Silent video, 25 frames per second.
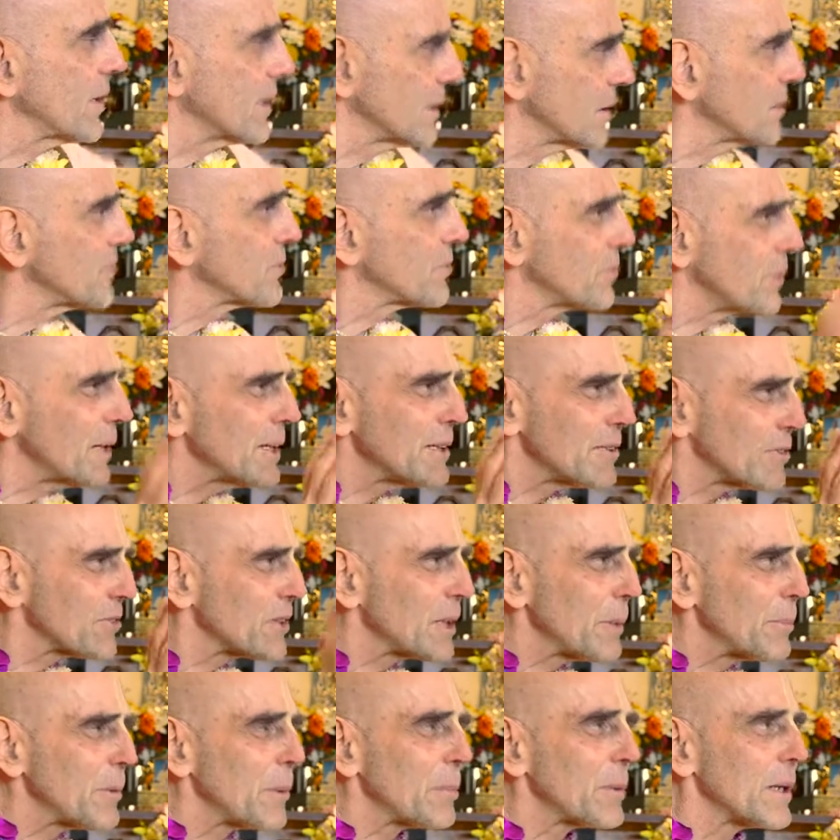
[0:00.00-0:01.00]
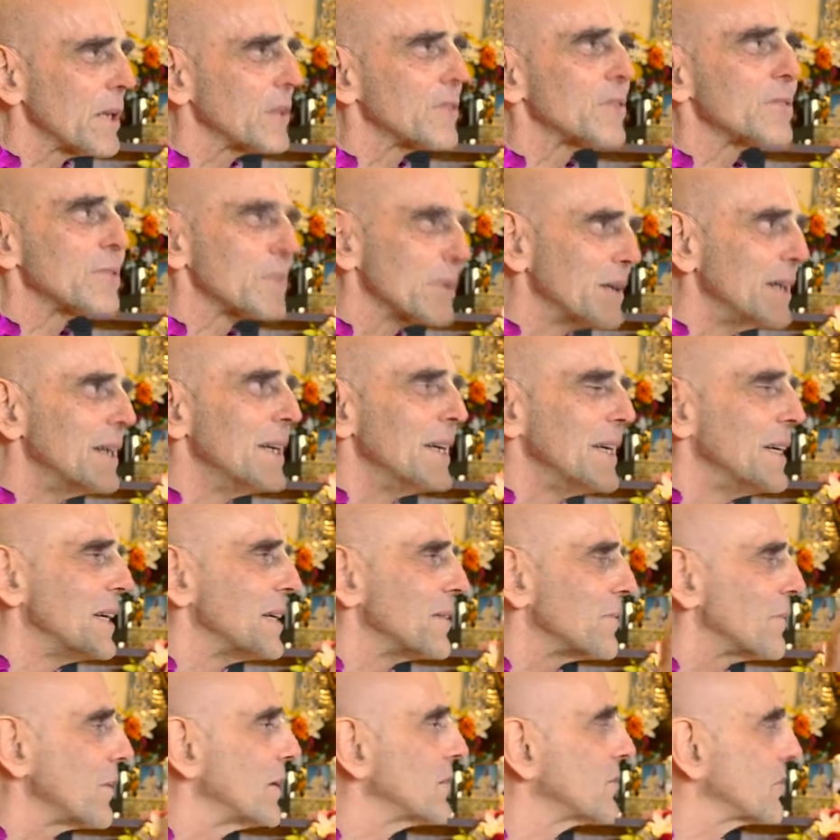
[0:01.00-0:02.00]
It's very simple, but it's
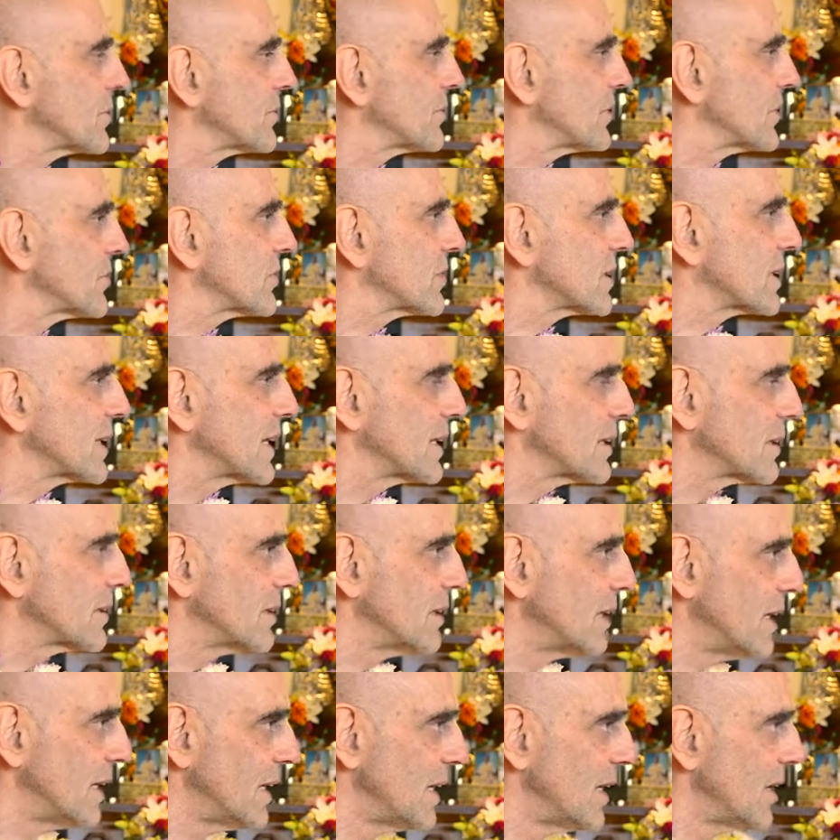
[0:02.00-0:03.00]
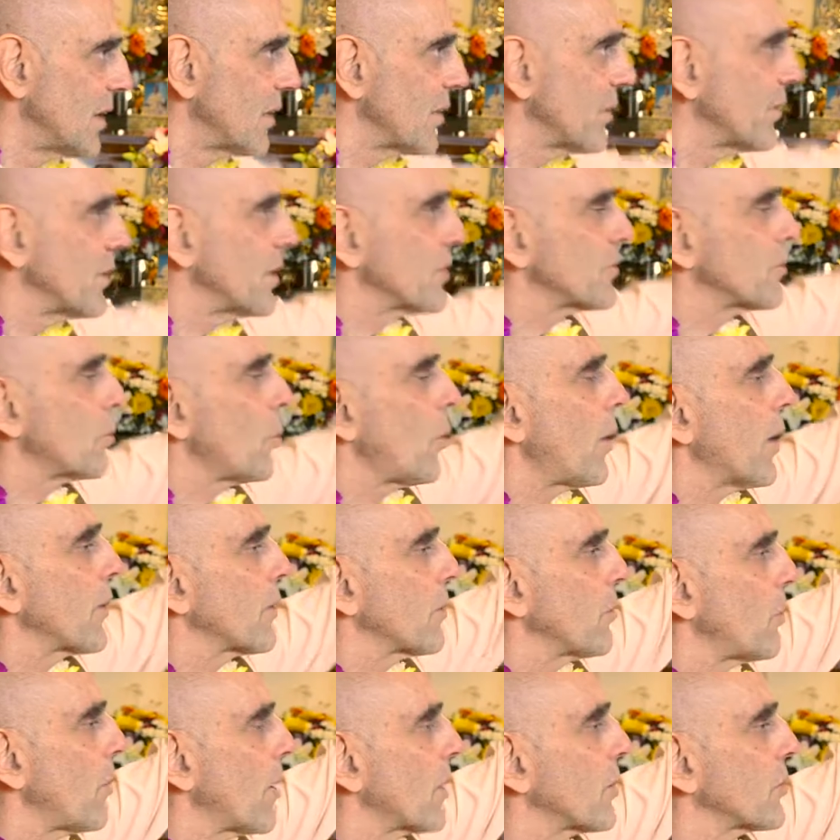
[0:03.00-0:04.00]
very sophisticated. There's a
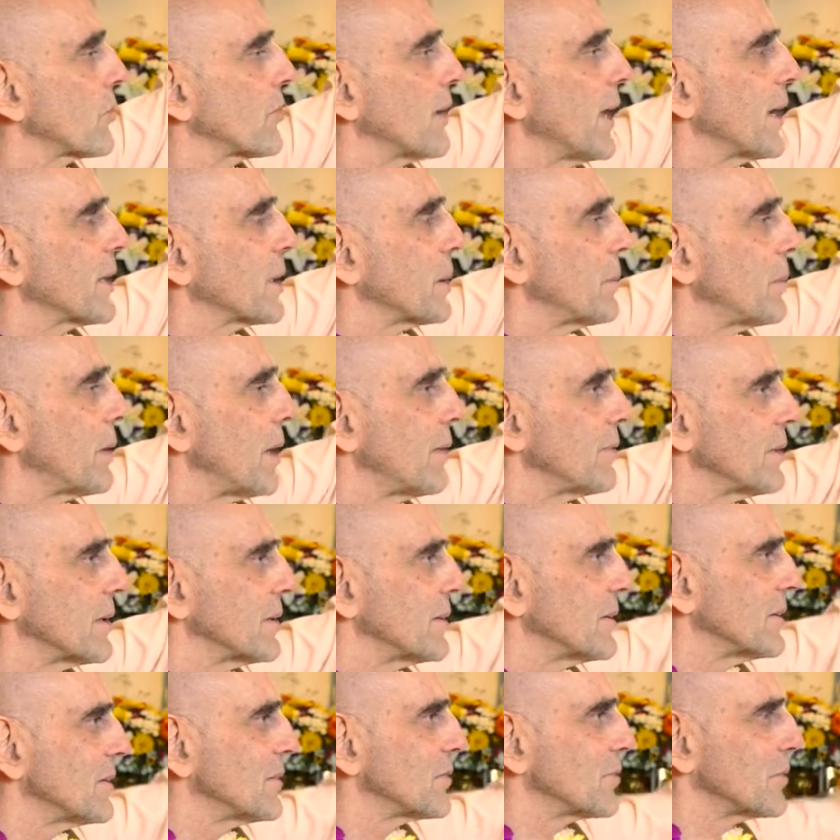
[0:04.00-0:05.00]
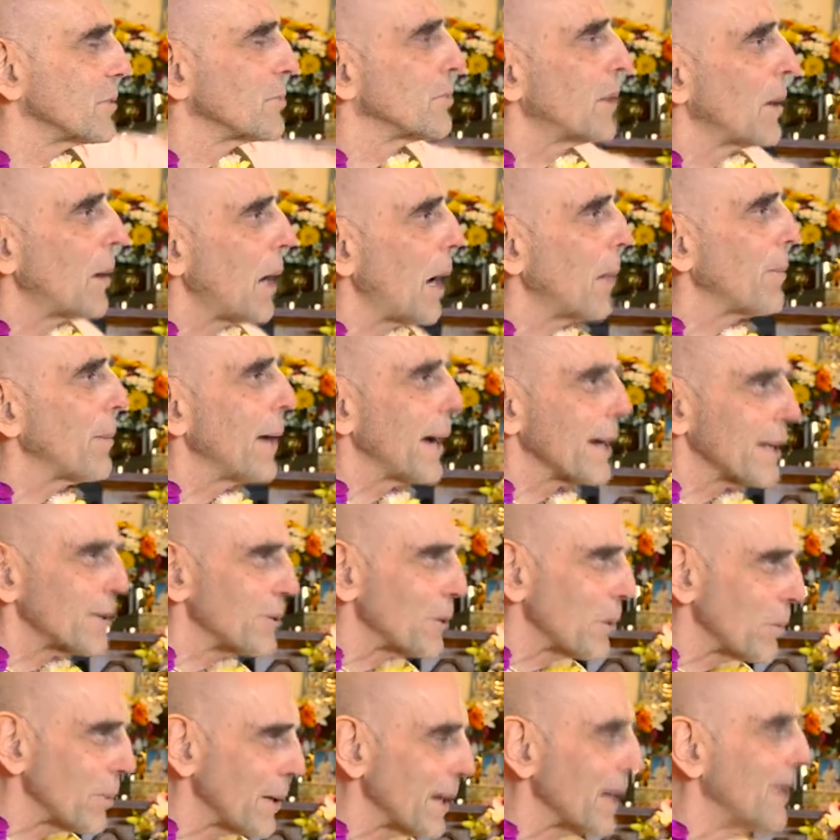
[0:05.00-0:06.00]
water tank above it, so you can hop back in
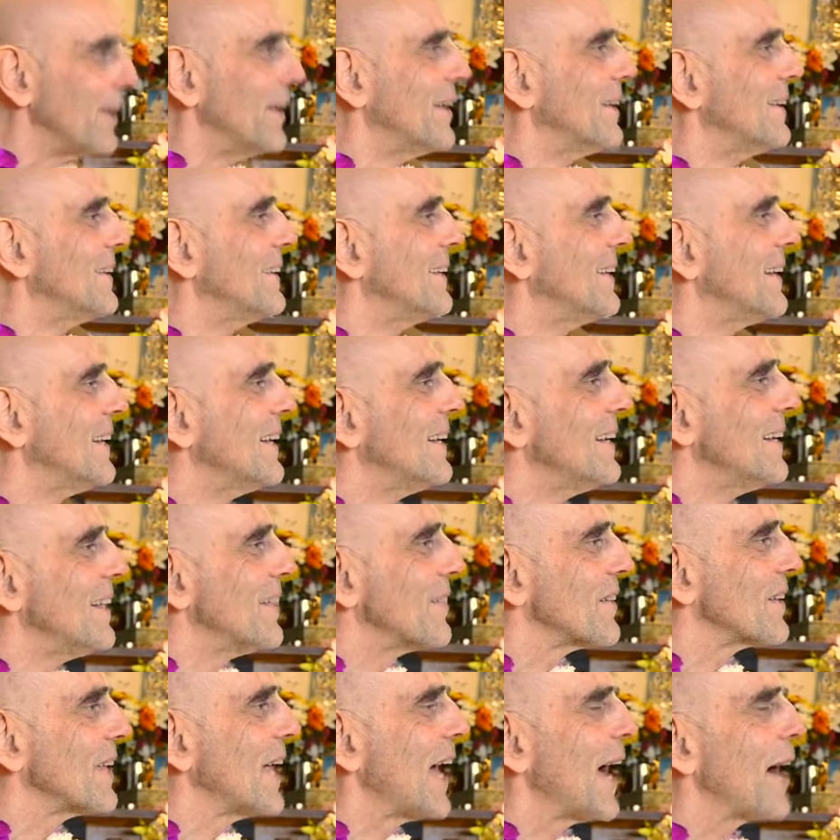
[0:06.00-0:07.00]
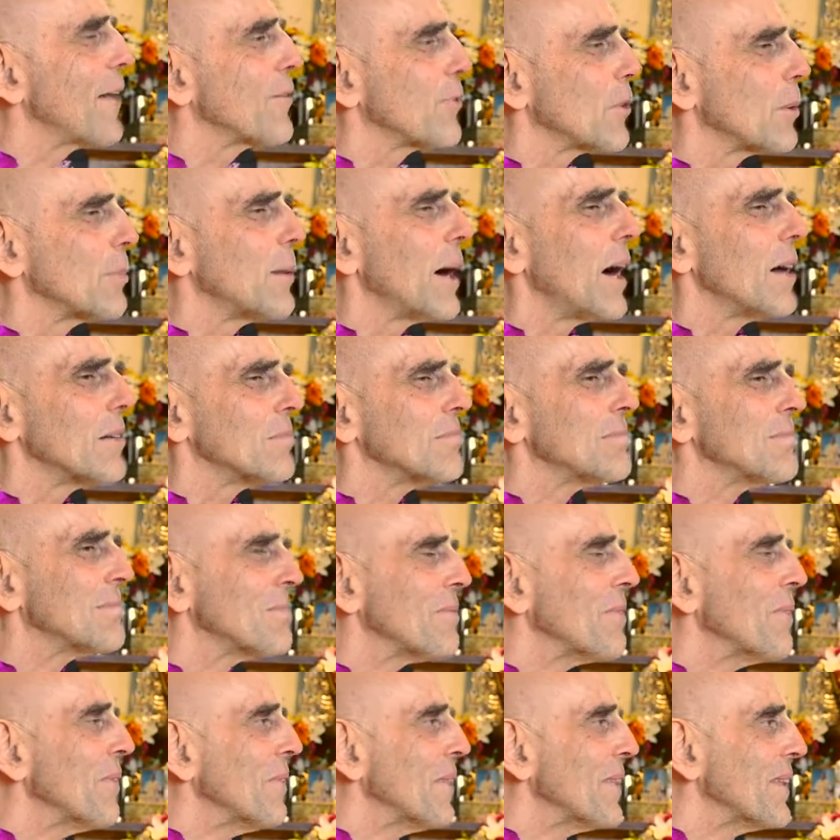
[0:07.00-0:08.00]
your bed. And after about
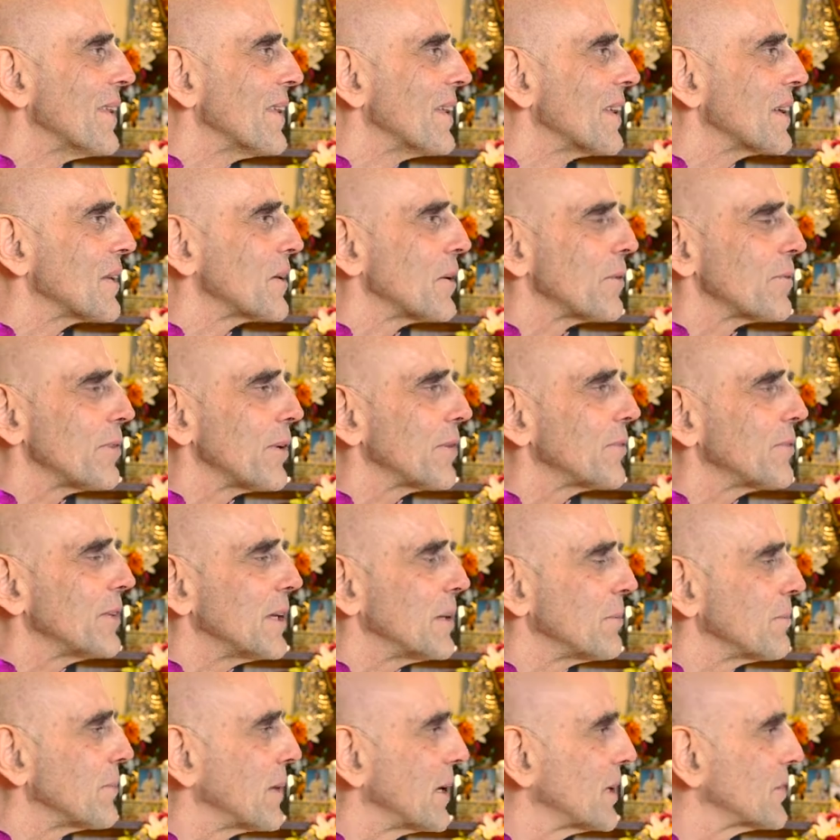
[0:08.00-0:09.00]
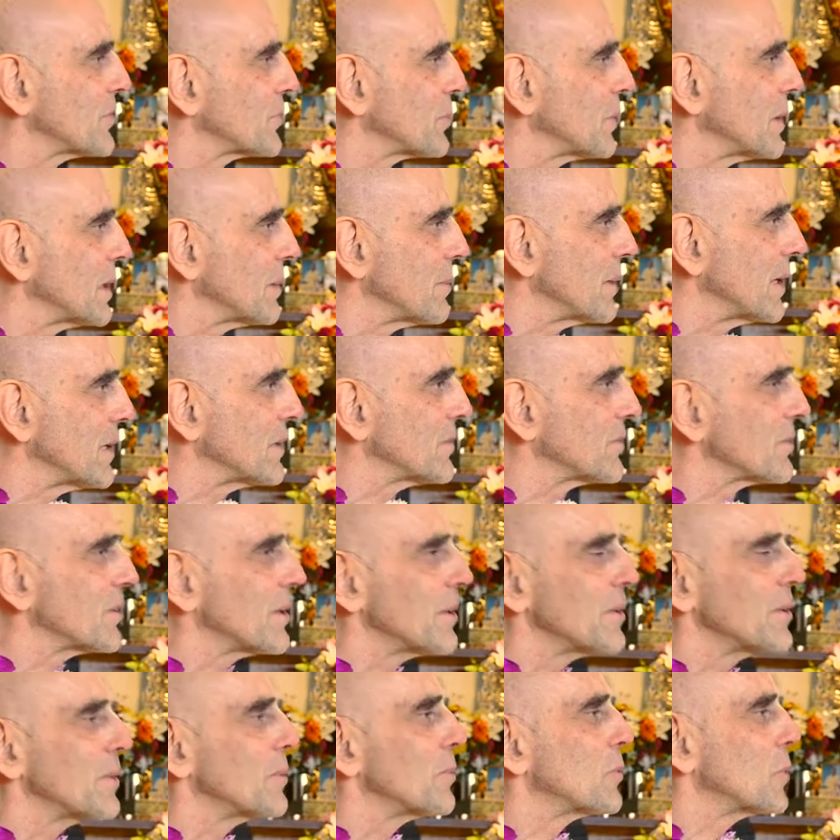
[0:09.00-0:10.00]
15 minutes, 20 minutes,
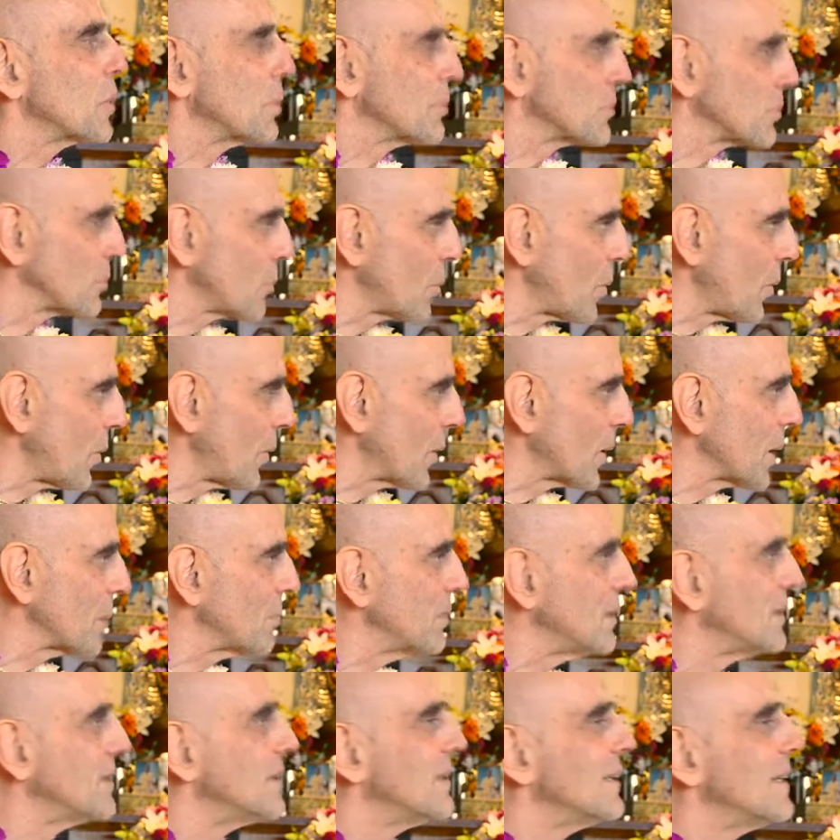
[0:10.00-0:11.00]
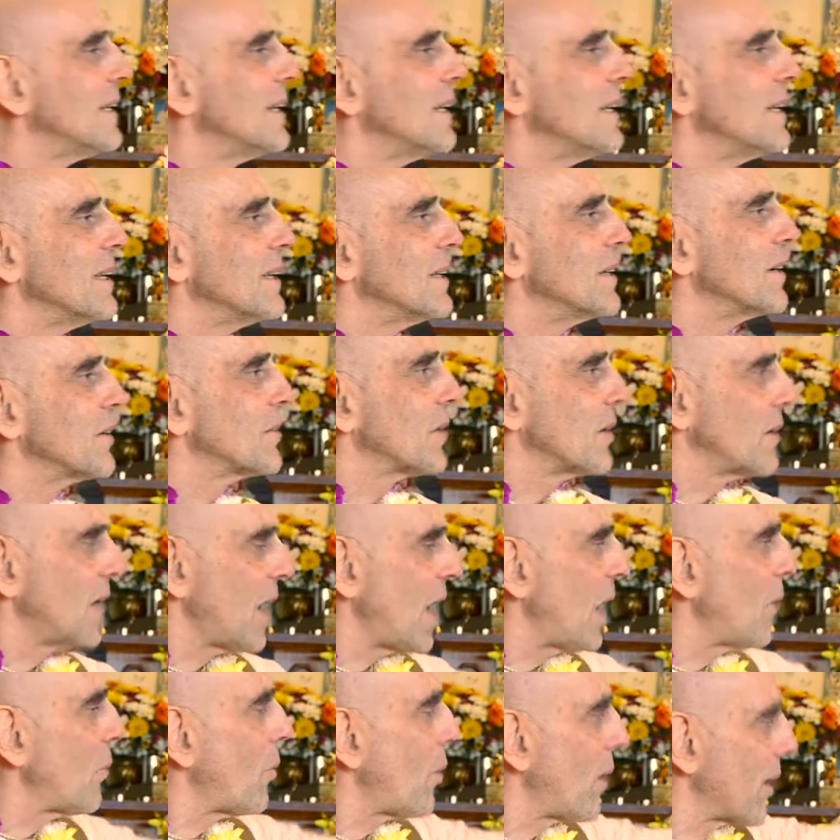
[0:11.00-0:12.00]
the room's warm. The
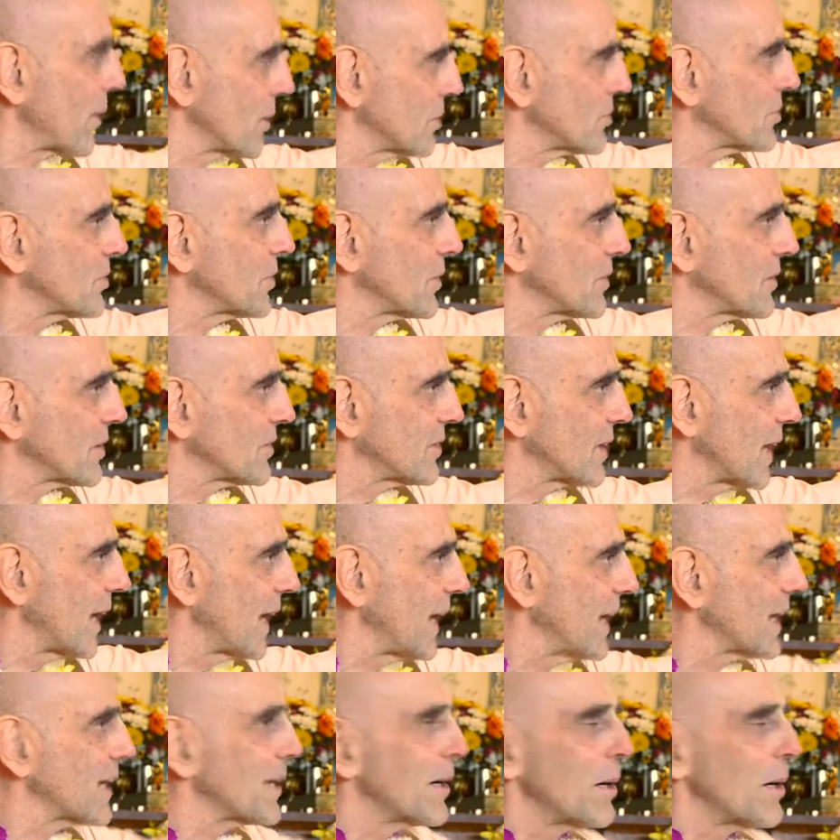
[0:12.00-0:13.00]
hot water's there in the tank, and